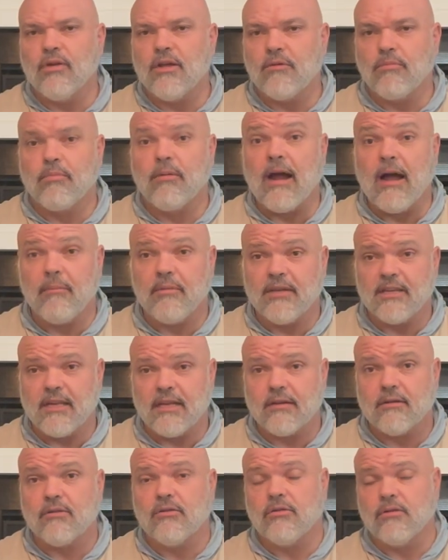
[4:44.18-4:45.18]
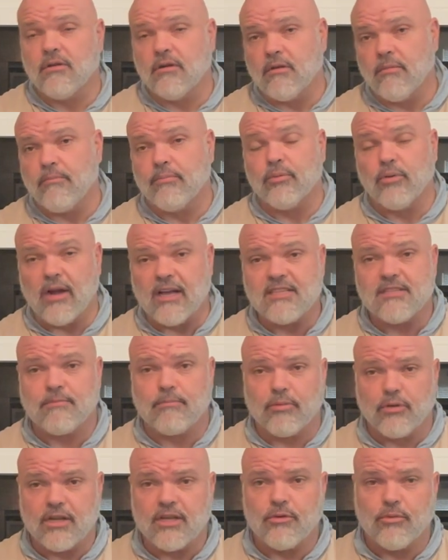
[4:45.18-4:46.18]
probably get compressed
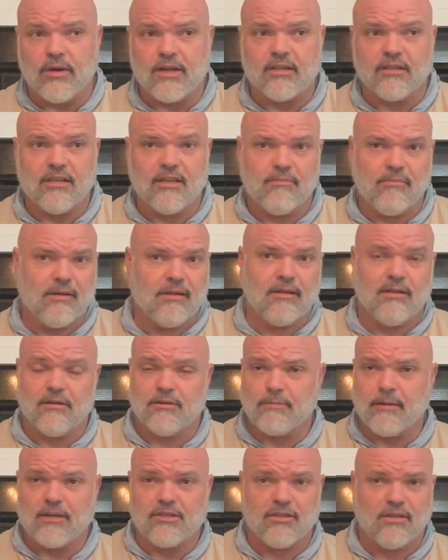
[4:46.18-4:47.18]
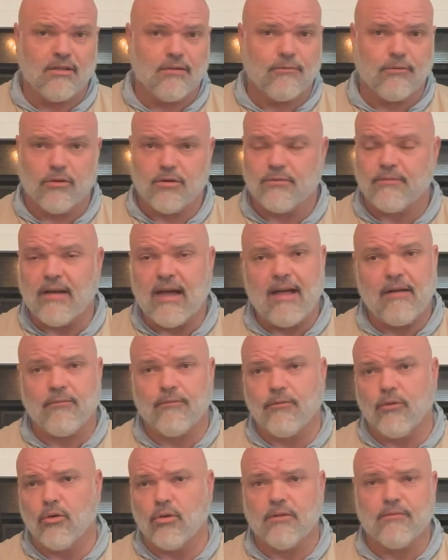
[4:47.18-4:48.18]
pretty quickly, and especially the first
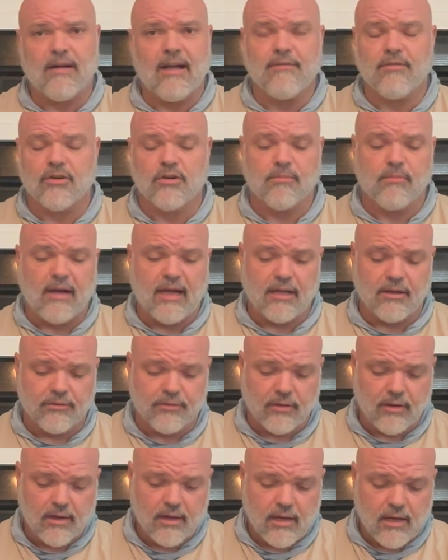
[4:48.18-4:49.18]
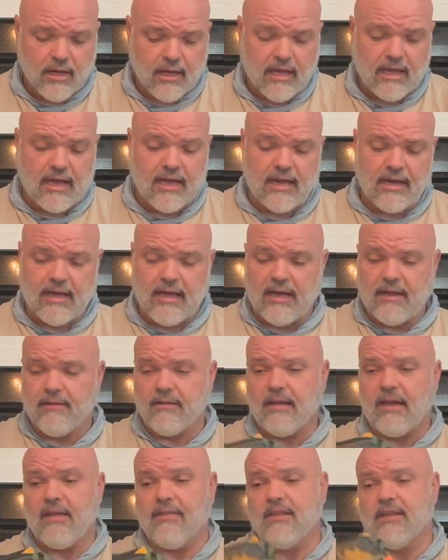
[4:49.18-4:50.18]
400 to 500 miles. And
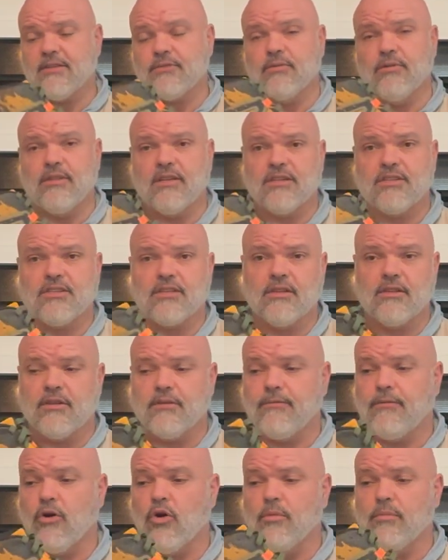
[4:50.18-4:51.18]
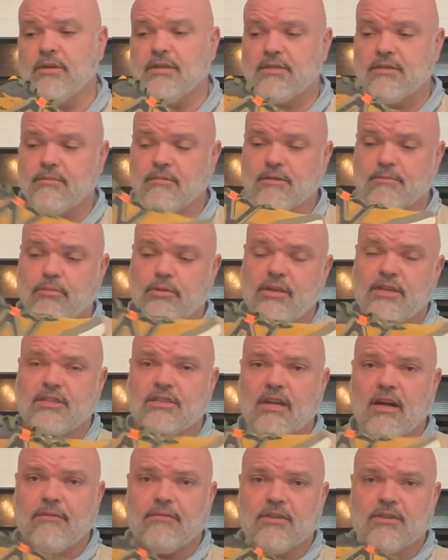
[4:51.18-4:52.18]
on this one, the foam is pretty
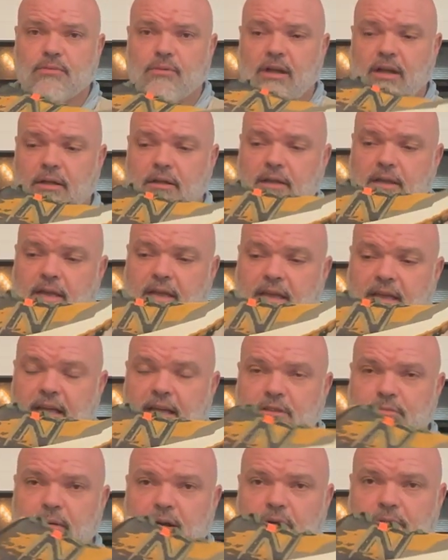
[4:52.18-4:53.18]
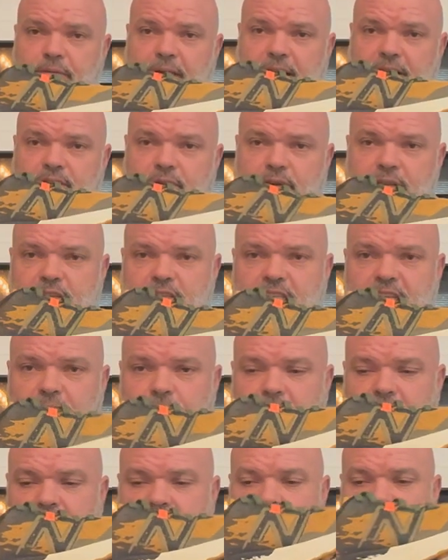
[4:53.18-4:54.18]
soft as well. As a matter of fact, you can see
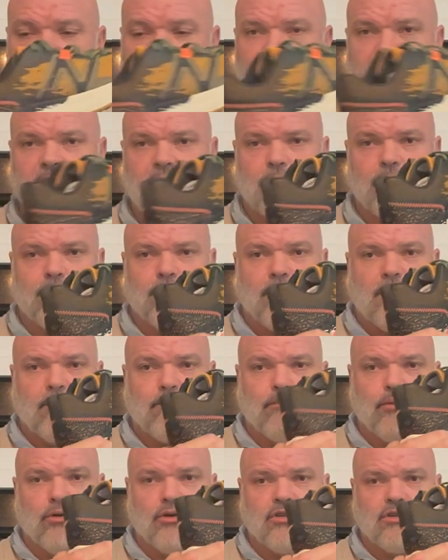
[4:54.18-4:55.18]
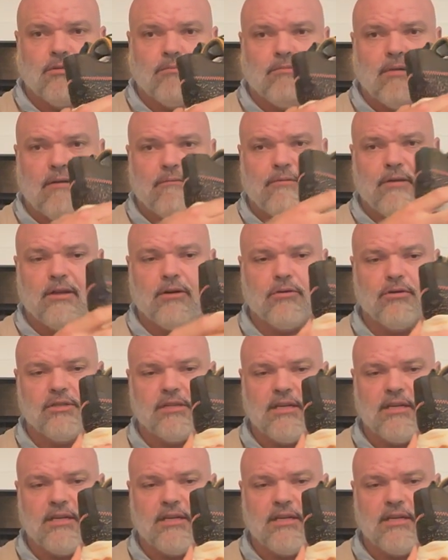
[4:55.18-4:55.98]
me. I'm pushing my fingers